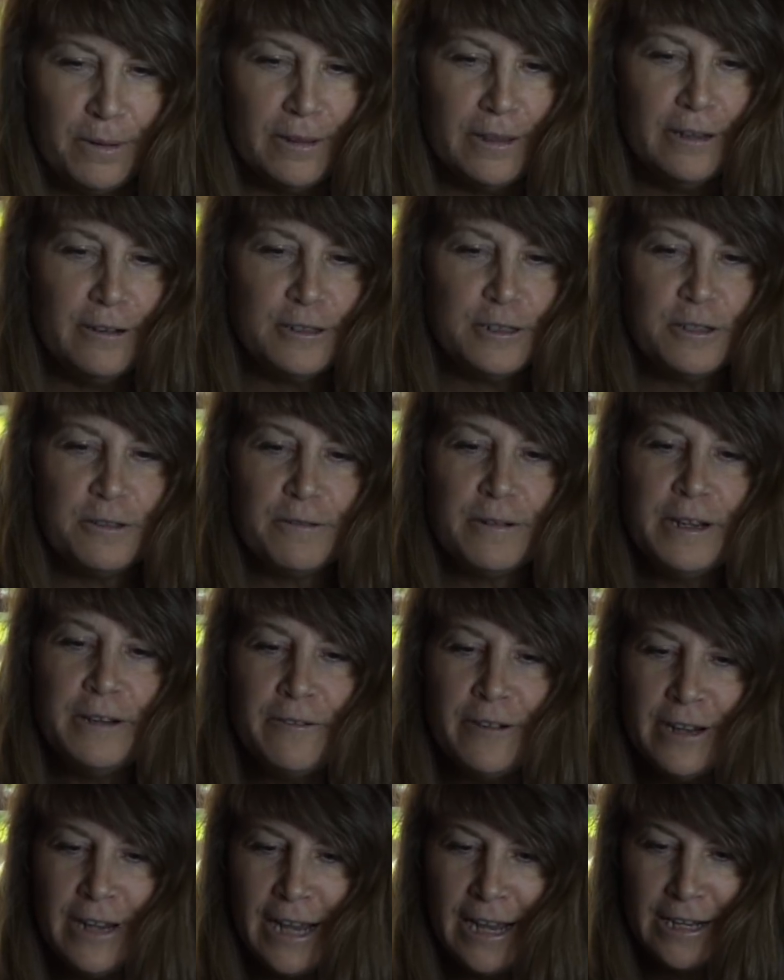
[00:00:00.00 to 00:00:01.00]
there's 3
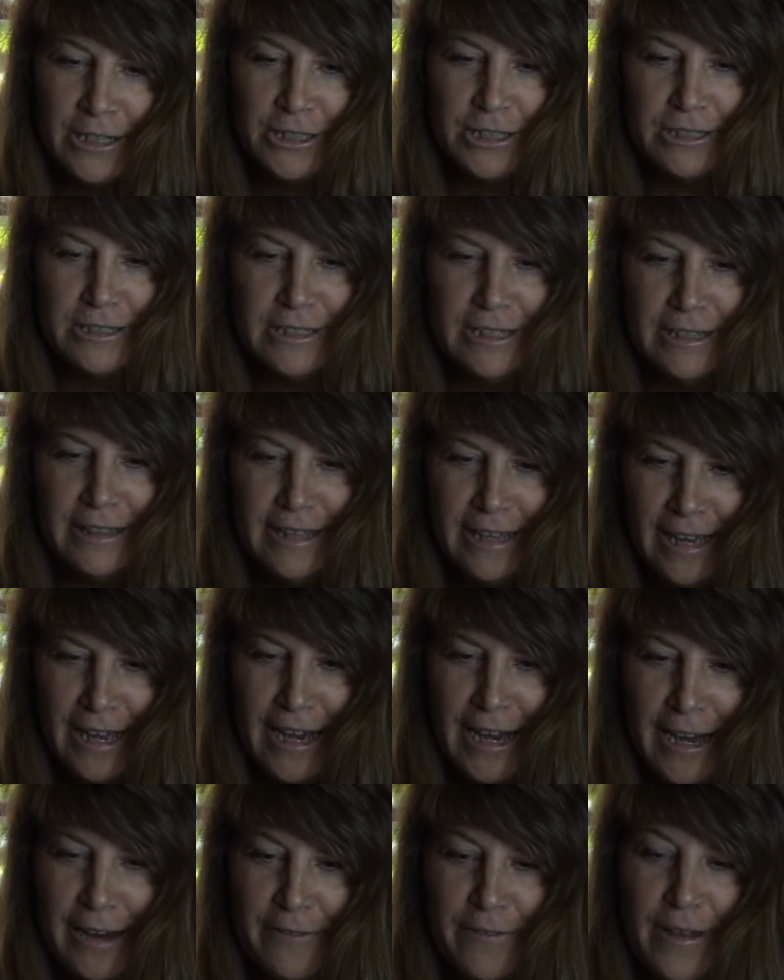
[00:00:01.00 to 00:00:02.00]
reactions that they
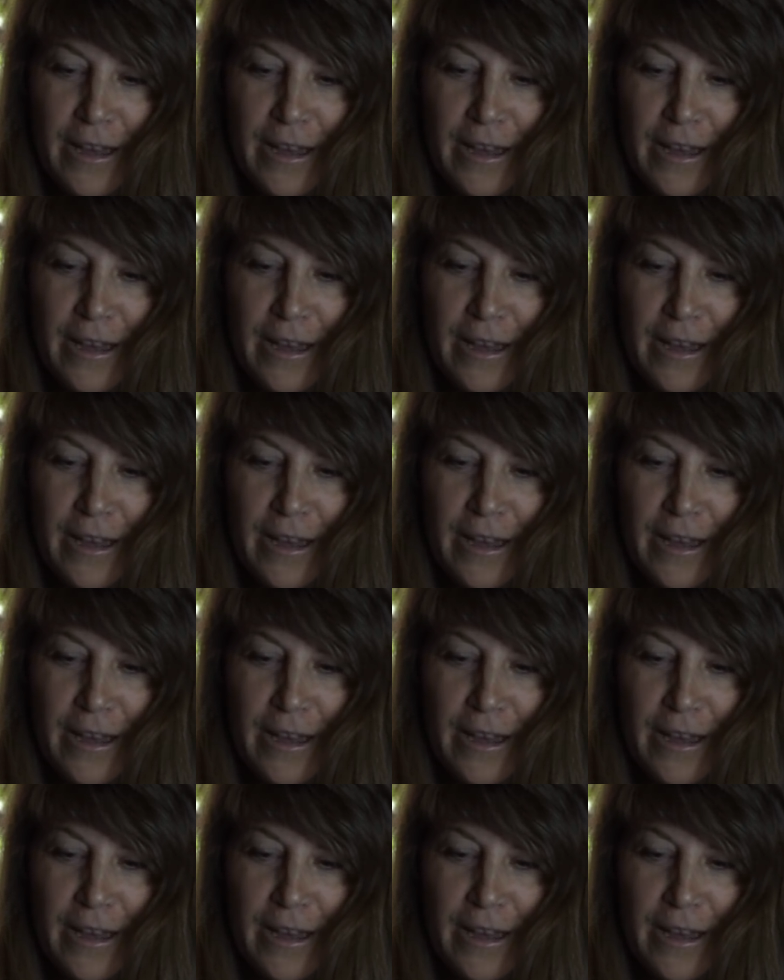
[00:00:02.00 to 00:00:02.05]
have.